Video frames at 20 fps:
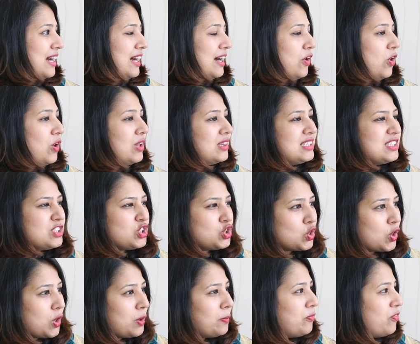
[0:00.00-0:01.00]
All this
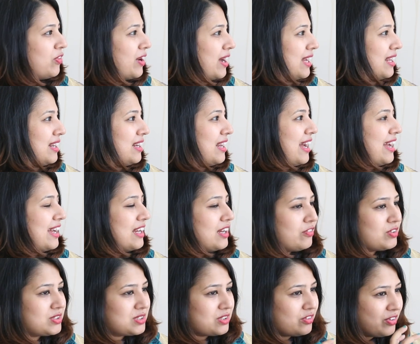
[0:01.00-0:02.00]
job while
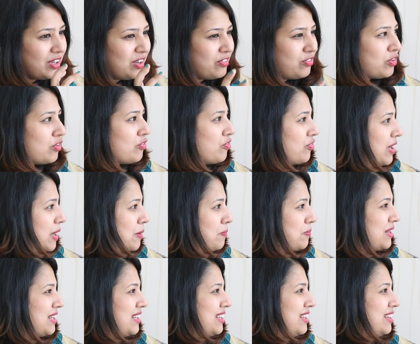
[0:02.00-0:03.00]
I was away from
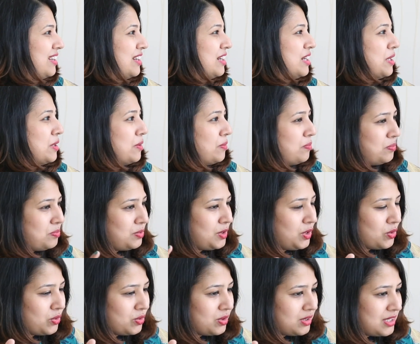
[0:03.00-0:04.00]
family,
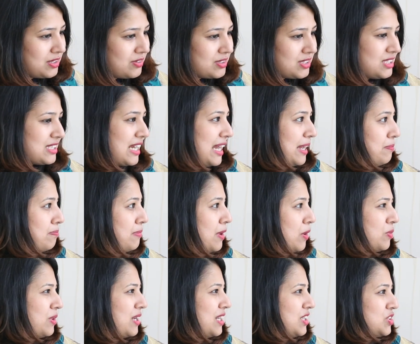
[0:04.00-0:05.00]
there was time
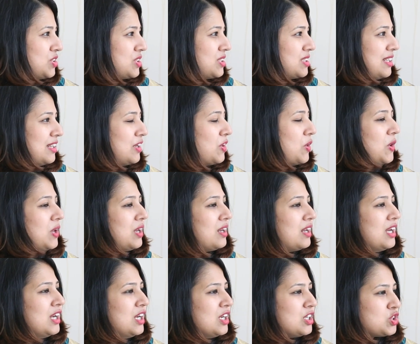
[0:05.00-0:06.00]
foundation and
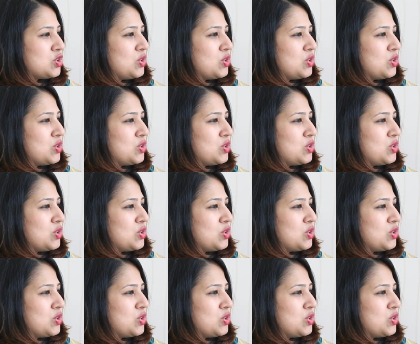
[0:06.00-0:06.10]
all.